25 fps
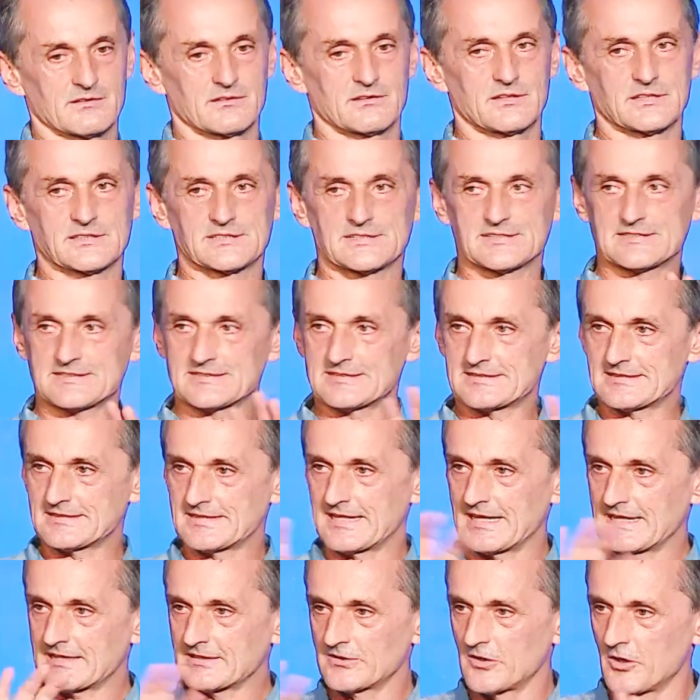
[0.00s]
the
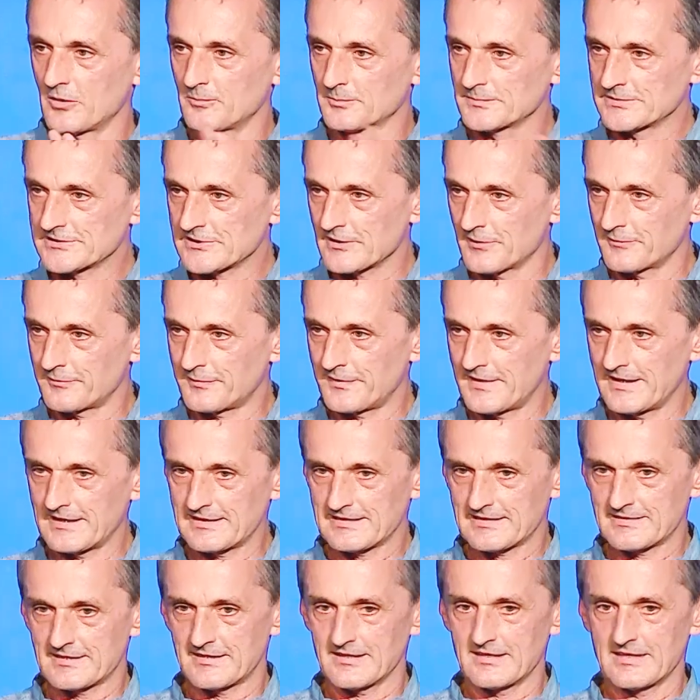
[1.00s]
signums of
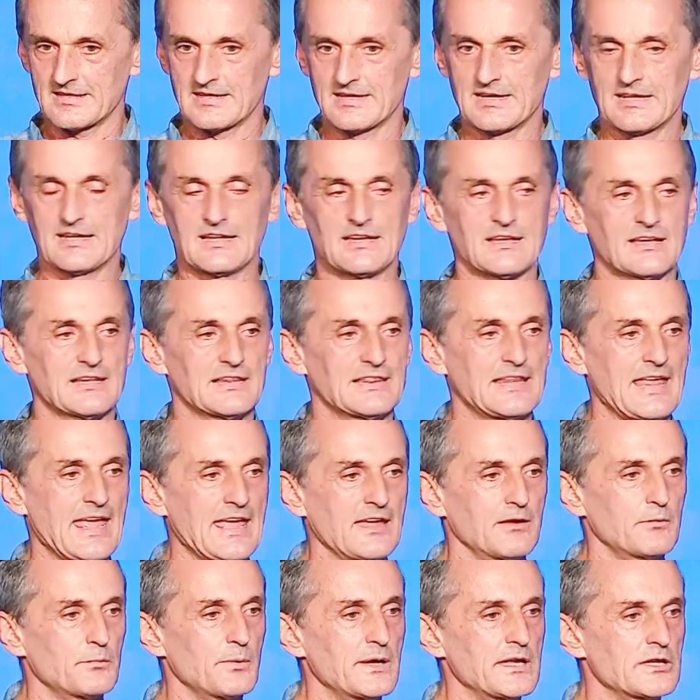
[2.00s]
it,
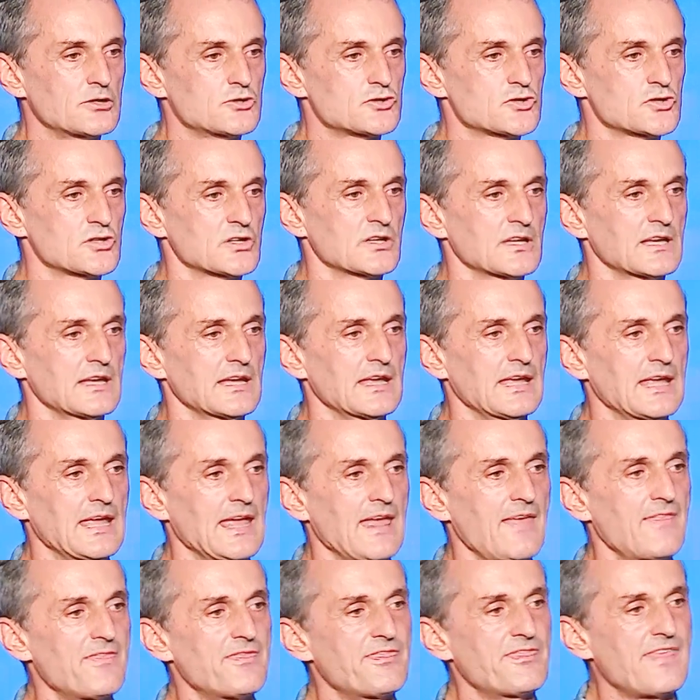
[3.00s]
language,
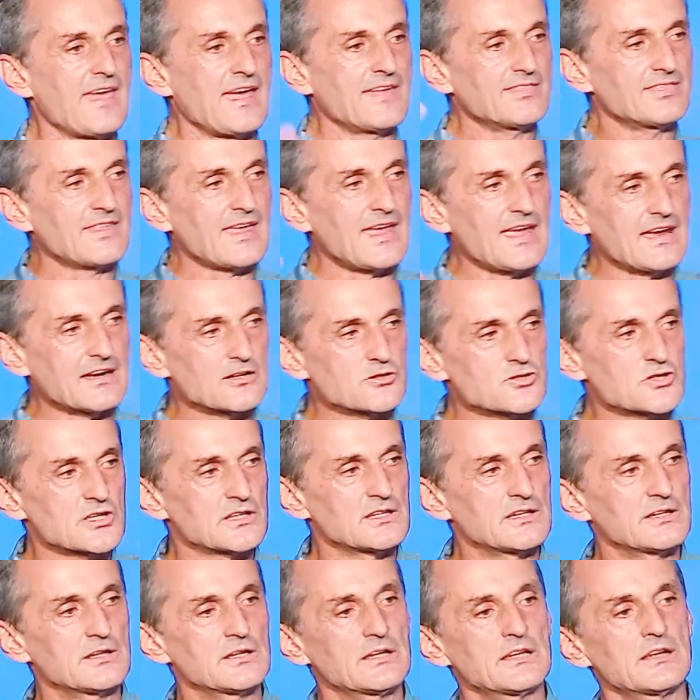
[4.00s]
and that
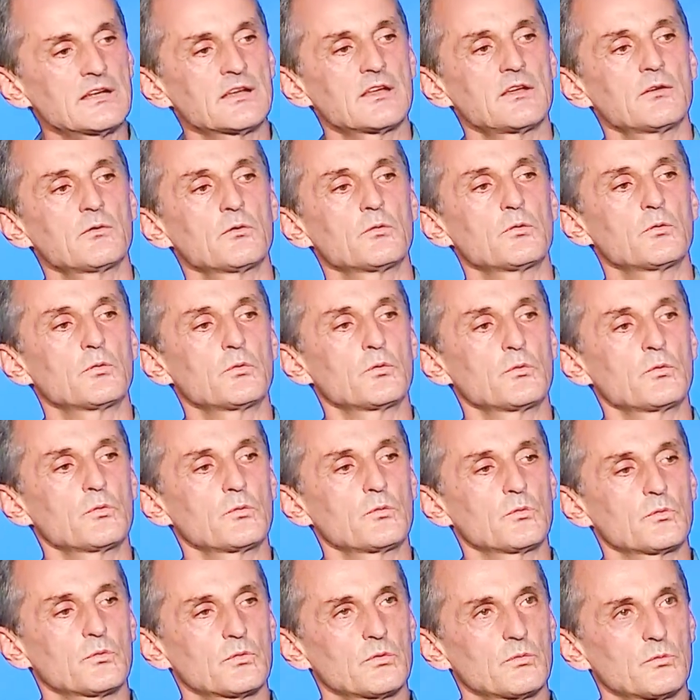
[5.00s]
actually
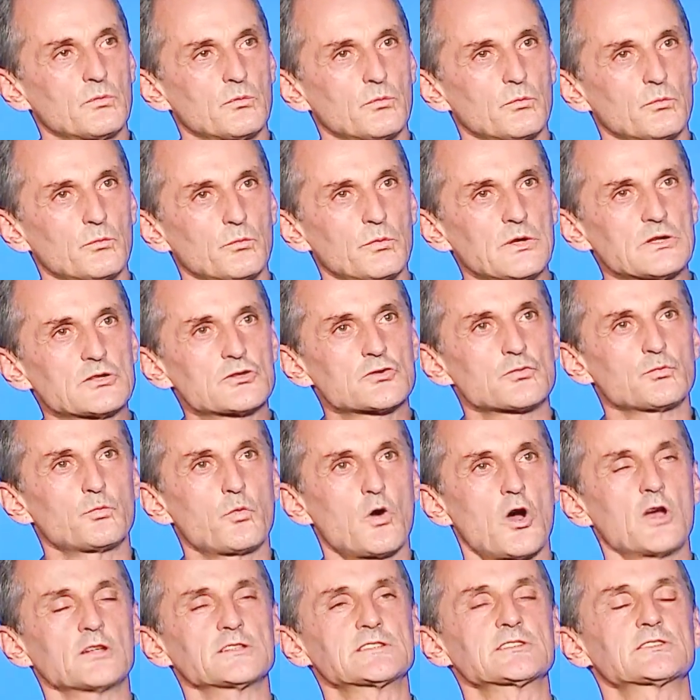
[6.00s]
which
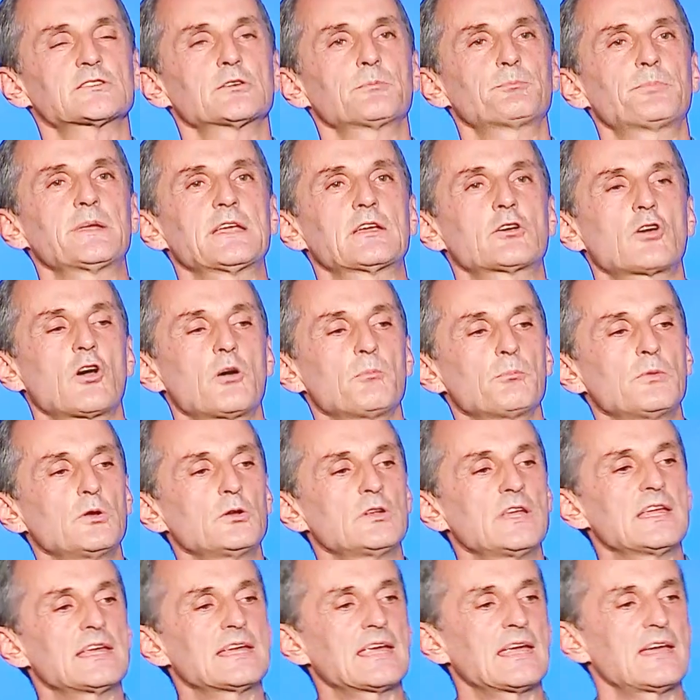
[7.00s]
wants to be
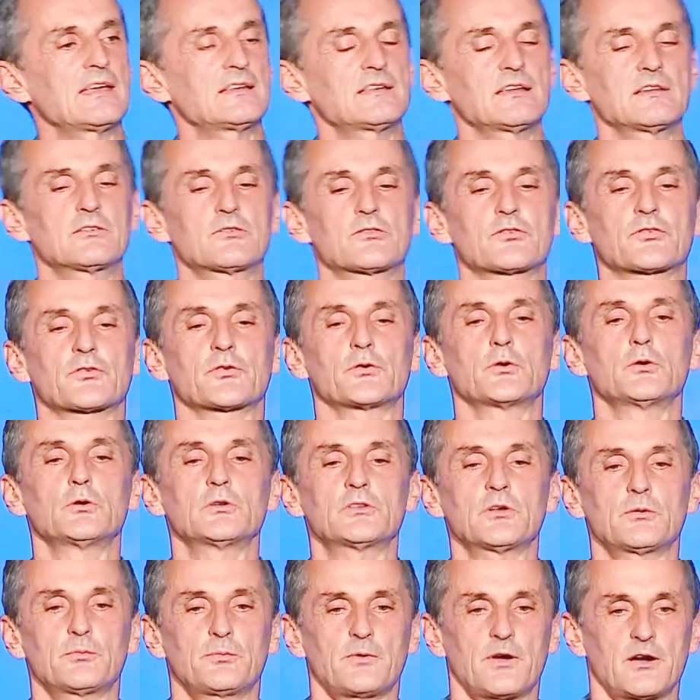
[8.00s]
communicated through
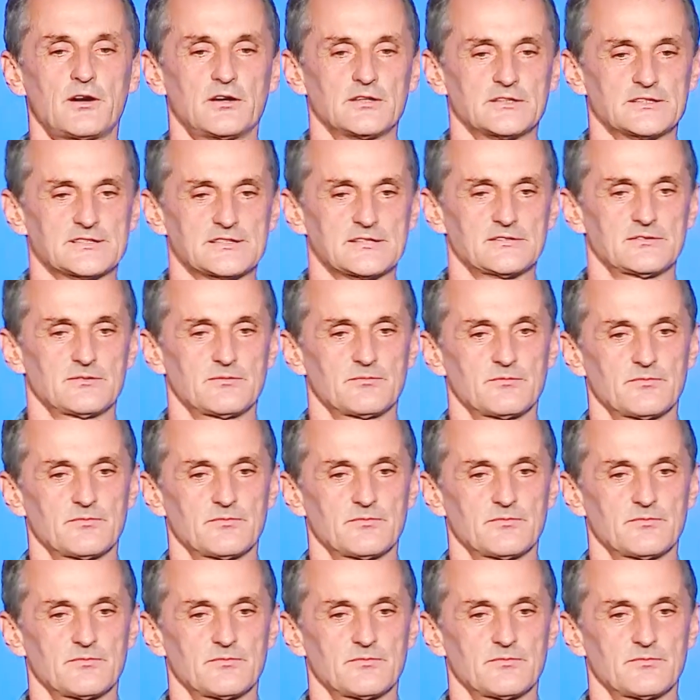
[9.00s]
the words.